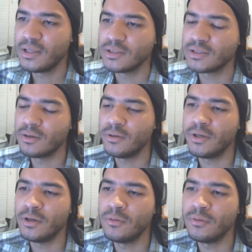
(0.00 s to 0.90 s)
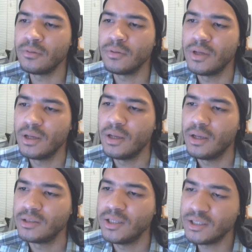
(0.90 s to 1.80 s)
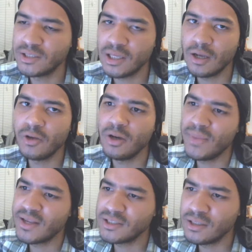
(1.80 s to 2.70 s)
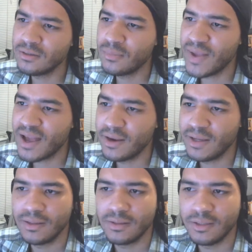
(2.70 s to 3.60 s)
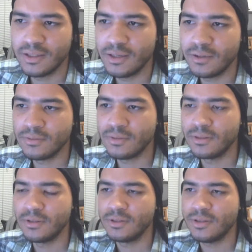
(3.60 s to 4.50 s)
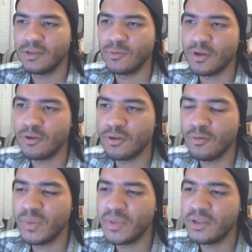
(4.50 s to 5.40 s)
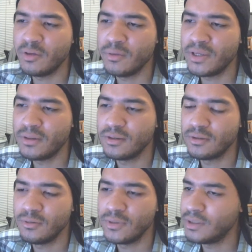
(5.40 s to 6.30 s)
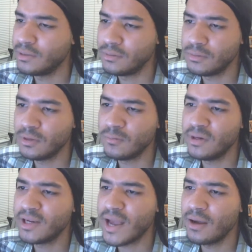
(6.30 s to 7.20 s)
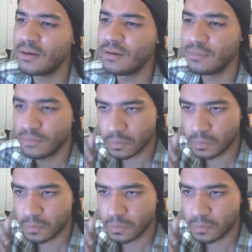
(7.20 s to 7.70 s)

So, you know, sing a song, you know, make a song about it, you know. That's what Koda Kumi been doing, and look where it got her.